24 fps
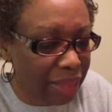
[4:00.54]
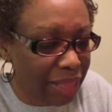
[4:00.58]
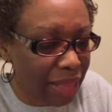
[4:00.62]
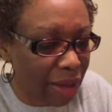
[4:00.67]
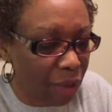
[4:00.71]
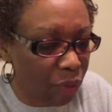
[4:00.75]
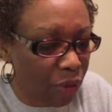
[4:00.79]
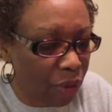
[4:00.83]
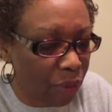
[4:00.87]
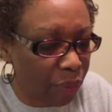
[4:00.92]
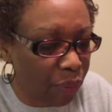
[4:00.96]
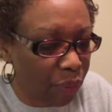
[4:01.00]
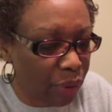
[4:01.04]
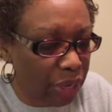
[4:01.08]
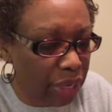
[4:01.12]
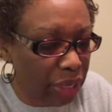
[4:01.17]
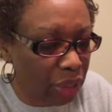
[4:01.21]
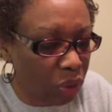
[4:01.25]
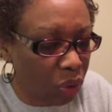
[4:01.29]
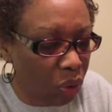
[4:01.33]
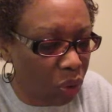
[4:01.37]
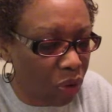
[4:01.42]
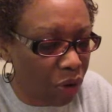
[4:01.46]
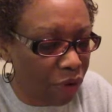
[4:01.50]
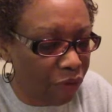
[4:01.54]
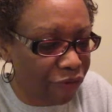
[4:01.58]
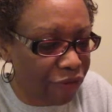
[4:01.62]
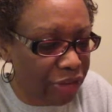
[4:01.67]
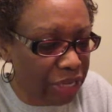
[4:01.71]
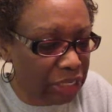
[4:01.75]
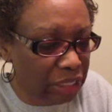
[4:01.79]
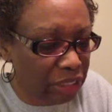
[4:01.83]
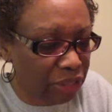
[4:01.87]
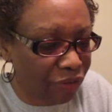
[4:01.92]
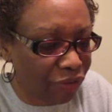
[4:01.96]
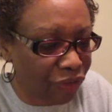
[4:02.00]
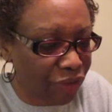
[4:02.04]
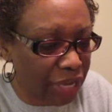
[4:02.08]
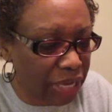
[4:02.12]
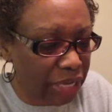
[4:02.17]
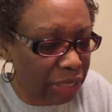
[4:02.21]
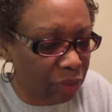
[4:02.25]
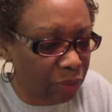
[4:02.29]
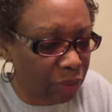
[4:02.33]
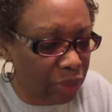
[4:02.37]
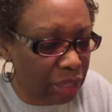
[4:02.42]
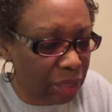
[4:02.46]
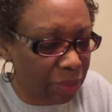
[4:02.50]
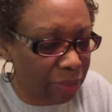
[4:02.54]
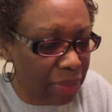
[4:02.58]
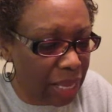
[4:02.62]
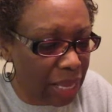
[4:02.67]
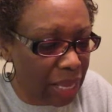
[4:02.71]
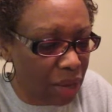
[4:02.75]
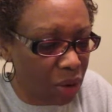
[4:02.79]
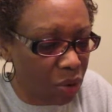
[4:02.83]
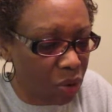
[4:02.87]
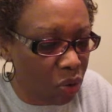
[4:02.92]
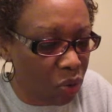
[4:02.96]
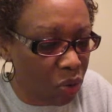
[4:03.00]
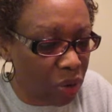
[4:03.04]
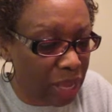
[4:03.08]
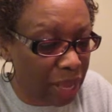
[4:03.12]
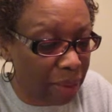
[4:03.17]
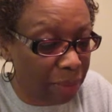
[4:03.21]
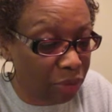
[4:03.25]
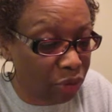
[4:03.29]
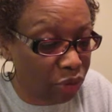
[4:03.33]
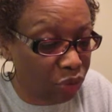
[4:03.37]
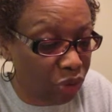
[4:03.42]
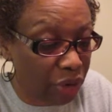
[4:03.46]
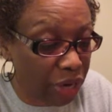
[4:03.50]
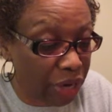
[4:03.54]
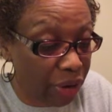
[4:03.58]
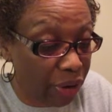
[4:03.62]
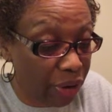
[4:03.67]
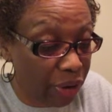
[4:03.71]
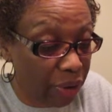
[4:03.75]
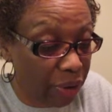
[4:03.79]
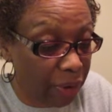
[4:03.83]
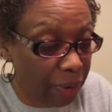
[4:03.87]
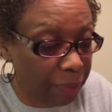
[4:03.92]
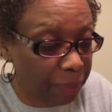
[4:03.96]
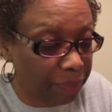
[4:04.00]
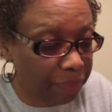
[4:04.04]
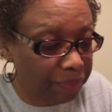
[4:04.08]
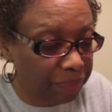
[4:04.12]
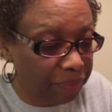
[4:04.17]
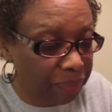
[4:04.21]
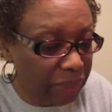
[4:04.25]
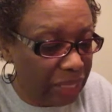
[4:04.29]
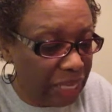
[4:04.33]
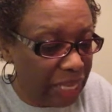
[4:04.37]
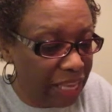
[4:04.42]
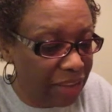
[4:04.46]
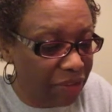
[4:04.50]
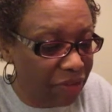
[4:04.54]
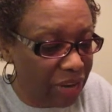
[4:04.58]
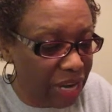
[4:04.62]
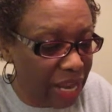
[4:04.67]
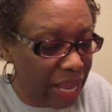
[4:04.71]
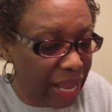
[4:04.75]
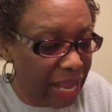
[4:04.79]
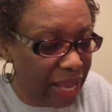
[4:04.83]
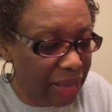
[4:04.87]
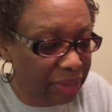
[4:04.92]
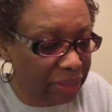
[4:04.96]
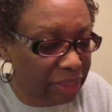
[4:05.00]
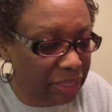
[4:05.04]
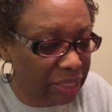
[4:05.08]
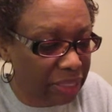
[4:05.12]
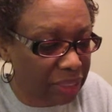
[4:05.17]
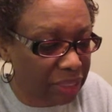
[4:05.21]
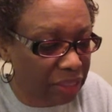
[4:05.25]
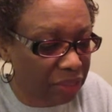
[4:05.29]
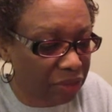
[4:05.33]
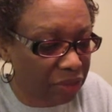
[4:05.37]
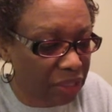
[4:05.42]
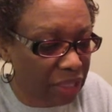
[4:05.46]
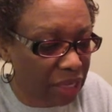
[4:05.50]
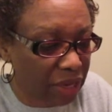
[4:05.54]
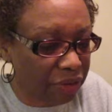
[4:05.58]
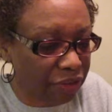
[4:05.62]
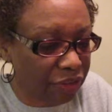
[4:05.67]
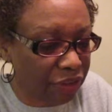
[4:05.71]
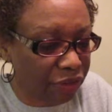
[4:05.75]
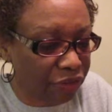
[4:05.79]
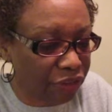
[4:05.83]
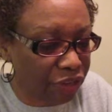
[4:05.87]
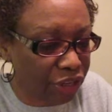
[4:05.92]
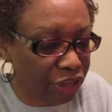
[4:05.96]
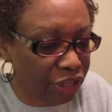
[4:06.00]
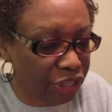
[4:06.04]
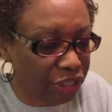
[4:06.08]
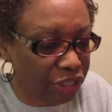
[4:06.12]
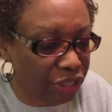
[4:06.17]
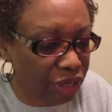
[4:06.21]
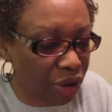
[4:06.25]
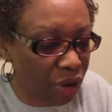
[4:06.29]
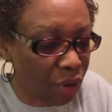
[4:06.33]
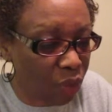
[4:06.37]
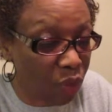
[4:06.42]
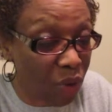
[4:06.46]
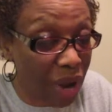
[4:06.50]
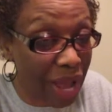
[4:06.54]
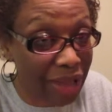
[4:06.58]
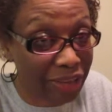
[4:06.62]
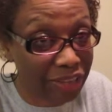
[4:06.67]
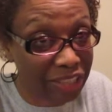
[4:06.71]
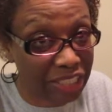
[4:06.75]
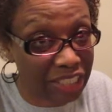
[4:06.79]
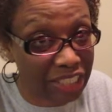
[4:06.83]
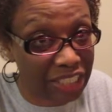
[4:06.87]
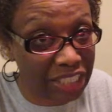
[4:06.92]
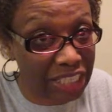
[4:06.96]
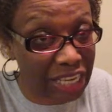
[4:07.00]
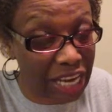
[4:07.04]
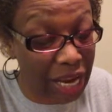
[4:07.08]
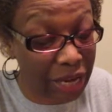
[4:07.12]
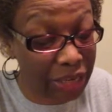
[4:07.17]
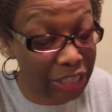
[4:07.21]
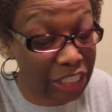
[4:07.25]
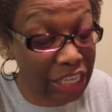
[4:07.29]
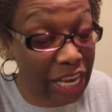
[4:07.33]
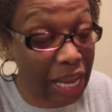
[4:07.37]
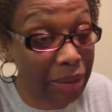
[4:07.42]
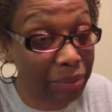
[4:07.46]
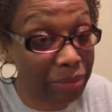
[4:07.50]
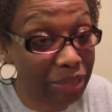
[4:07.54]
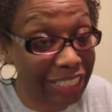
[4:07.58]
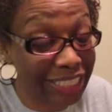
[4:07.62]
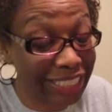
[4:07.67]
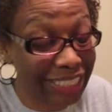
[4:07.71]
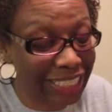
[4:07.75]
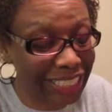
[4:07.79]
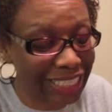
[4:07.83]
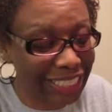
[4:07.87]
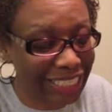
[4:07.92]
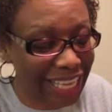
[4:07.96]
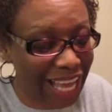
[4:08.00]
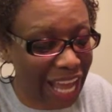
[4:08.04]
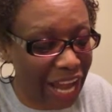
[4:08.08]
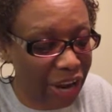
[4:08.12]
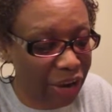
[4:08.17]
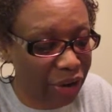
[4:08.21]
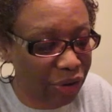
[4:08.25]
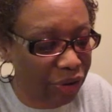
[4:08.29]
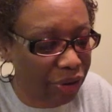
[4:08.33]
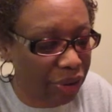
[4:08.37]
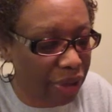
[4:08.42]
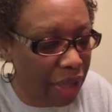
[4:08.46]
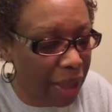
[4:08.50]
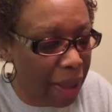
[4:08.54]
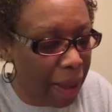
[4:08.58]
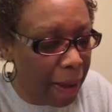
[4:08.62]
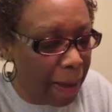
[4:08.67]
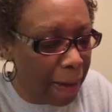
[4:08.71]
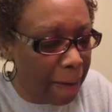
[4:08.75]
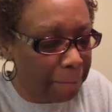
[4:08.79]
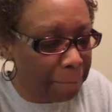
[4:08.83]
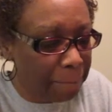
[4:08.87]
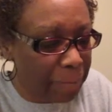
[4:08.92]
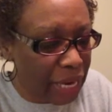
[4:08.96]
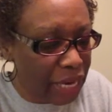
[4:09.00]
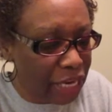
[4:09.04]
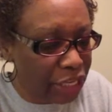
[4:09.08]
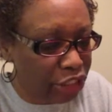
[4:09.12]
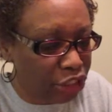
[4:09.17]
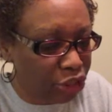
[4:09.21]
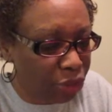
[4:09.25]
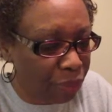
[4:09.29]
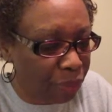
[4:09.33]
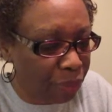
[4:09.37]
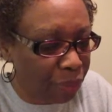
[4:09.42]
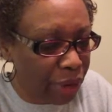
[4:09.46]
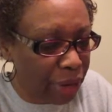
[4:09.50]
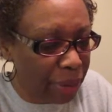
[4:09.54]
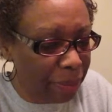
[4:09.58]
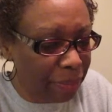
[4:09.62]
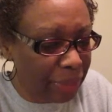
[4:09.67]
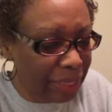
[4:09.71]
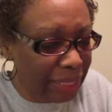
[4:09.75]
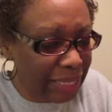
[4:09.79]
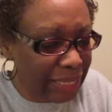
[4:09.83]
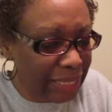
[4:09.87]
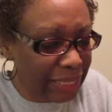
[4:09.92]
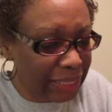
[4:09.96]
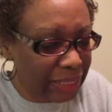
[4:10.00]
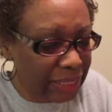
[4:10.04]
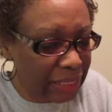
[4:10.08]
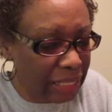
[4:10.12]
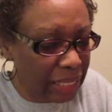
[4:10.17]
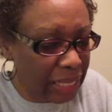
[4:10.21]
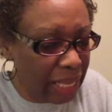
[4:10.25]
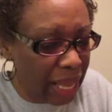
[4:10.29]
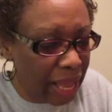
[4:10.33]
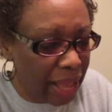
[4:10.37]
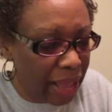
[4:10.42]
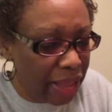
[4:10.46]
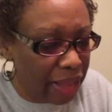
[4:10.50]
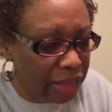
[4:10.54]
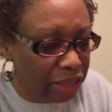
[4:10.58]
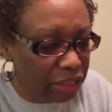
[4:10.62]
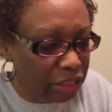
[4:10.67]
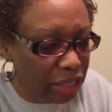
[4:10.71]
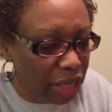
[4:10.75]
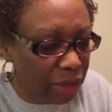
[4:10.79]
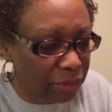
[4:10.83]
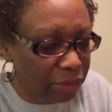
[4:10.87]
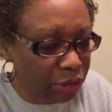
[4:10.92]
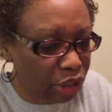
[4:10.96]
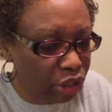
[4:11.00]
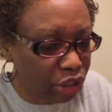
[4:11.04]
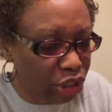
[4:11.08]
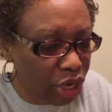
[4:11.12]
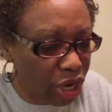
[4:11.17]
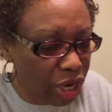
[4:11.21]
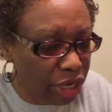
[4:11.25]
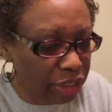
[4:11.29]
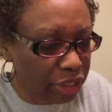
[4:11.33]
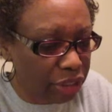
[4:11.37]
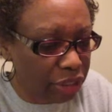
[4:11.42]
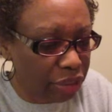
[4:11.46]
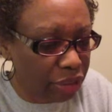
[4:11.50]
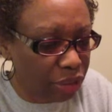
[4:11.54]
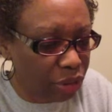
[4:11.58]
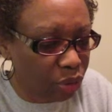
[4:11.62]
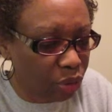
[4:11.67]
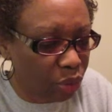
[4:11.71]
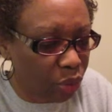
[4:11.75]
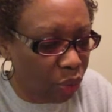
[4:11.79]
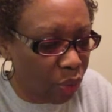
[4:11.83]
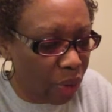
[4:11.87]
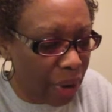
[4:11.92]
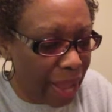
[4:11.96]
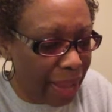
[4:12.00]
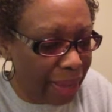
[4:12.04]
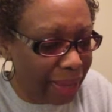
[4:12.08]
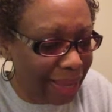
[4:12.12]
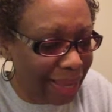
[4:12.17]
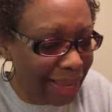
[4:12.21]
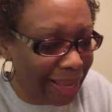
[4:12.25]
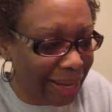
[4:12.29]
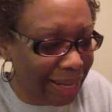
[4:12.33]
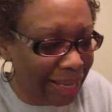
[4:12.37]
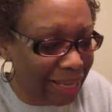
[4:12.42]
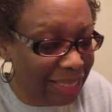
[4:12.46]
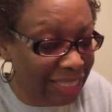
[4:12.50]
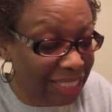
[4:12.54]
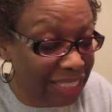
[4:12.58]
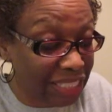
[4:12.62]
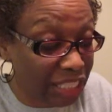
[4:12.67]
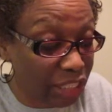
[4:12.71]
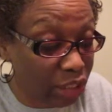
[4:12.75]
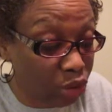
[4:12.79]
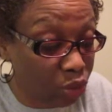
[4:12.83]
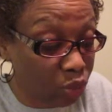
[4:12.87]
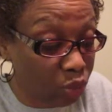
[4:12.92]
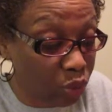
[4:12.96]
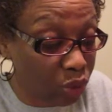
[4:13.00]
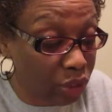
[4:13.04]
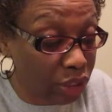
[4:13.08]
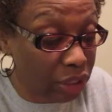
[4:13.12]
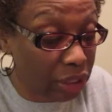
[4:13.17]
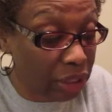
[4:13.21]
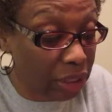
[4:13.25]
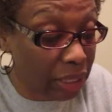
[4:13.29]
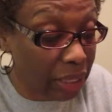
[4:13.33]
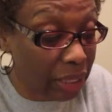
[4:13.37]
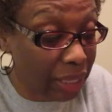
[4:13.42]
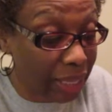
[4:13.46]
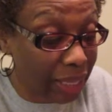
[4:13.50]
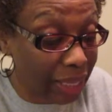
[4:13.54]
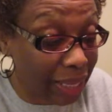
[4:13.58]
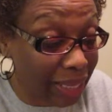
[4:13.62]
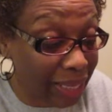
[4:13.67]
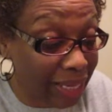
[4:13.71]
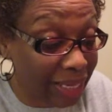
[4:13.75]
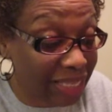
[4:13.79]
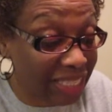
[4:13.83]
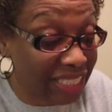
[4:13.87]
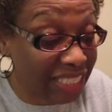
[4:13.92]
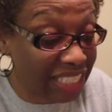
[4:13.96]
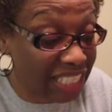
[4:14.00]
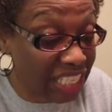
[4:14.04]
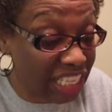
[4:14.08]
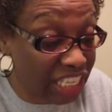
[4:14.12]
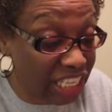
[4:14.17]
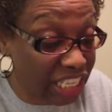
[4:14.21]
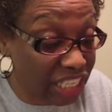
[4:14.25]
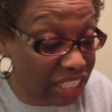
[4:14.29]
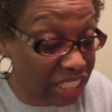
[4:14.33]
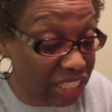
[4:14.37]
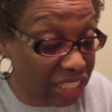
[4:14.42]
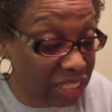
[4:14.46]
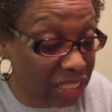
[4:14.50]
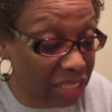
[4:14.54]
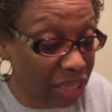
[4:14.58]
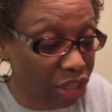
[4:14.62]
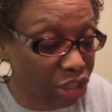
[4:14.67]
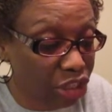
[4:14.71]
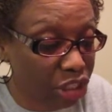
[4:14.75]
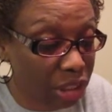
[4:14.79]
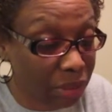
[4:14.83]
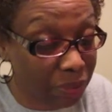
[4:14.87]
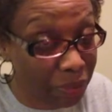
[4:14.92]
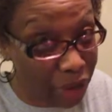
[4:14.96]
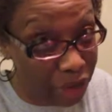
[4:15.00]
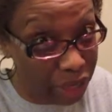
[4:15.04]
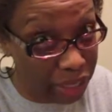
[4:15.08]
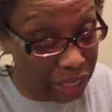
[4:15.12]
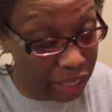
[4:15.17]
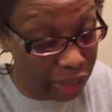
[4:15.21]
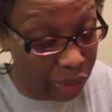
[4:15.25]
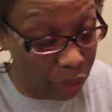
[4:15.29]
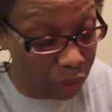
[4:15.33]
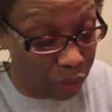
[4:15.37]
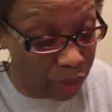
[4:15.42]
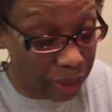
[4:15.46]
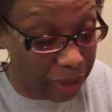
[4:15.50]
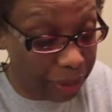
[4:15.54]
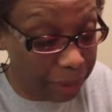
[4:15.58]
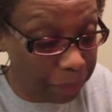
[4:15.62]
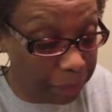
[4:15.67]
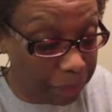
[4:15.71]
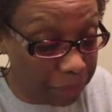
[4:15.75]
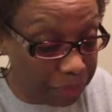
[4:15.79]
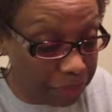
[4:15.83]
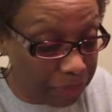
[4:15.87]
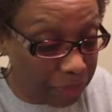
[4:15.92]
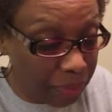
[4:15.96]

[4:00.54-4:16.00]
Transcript: that will bring Laura face to face with the man who can betray her, even as his seductive touch arouses shameless desire. Major Brent McKenzie has come to Charleston to crack an insidious, an insidious smuggling ring.